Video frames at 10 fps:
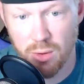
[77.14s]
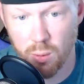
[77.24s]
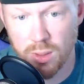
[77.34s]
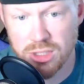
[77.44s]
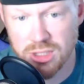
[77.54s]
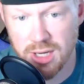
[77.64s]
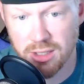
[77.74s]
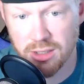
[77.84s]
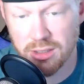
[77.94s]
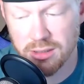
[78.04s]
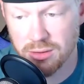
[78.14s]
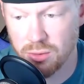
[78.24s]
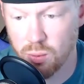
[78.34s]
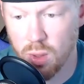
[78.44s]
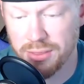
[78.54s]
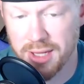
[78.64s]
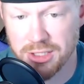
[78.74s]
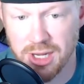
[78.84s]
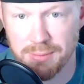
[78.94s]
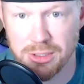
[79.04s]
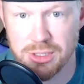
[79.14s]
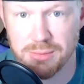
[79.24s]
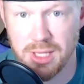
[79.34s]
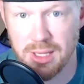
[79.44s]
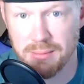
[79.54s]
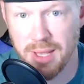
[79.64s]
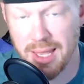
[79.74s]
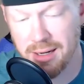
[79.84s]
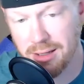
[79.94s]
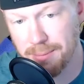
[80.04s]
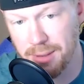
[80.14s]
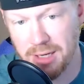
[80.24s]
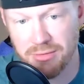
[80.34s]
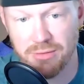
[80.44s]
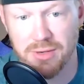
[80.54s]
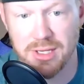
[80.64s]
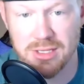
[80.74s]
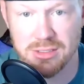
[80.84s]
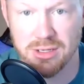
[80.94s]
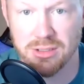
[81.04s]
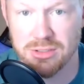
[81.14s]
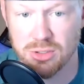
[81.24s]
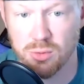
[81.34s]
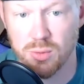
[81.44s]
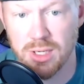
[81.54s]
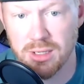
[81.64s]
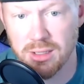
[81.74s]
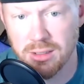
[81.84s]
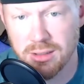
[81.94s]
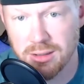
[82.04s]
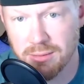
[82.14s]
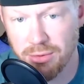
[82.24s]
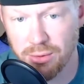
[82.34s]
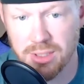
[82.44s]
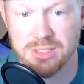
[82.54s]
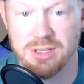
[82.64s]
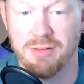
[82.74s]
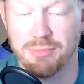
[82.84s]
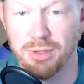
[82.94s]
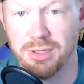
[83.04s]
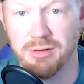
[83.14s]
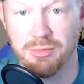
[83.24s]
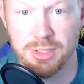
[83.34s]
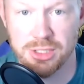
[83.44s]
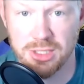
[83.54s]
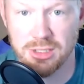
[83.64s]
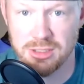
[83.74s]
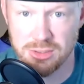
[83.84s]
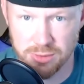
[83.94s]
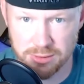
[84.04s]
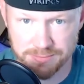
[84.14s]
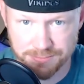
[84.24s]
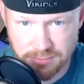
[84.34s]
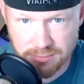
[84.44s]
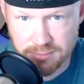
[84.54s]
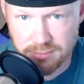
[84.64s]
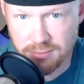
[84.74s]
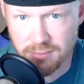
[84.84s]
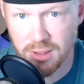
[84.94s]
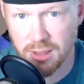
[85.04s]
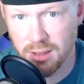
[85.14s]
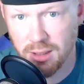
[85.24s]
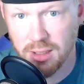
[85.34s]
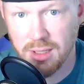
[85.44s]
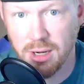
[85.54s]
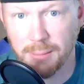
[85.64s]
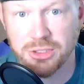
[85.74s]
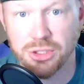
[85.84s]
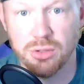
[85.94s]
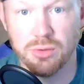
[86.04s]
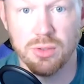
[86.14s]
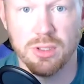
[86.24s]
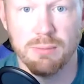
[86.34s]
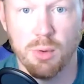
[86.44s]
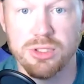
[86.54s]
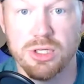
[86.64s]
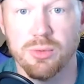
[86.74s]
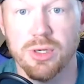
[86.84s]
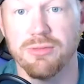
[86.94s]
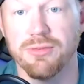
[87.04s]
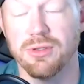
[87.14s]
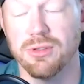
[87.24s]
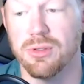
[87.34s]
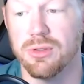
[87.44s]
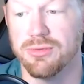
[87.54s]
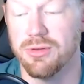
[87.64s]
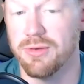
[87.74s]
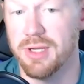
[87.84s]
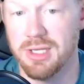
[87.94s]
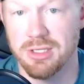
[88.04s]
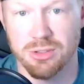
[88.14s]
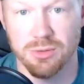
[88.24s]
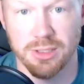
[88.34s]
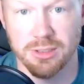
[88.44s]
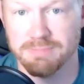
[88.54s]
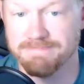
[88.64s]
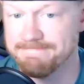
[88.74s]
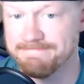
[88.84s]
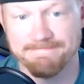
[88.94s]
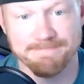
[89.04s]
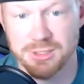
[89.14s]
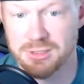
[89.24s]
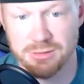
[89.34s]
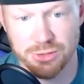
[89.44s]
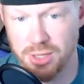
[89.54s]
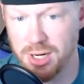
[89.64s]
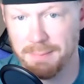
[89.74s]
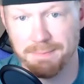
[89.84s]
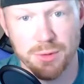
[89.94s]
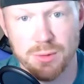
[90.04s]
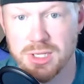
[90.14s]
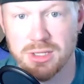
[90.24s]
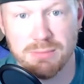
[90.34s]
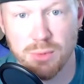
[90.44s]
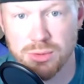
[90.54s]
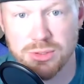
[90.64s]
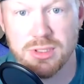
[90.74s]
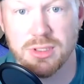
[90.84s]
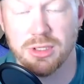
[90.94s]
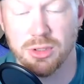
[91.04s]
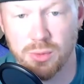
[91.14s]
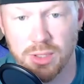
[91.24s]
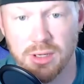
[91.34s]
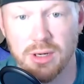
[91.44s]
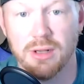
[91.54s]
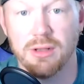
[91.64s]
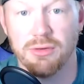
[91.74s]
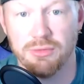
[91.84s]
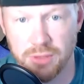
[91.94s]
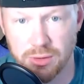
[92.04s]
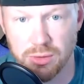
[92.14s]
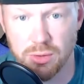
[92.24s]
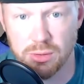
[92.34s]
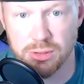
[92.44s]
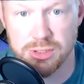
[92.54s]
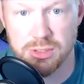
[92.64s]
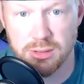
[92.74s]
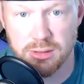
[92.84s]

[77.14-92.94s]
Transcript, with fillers: Which kicker who won that championship game ended up playing for the Vikings later in his career? Throwing you a softball here. Everybody should get this one. Number two, most career field goals for the Vikings career. Straight up, who's got the most career field goals?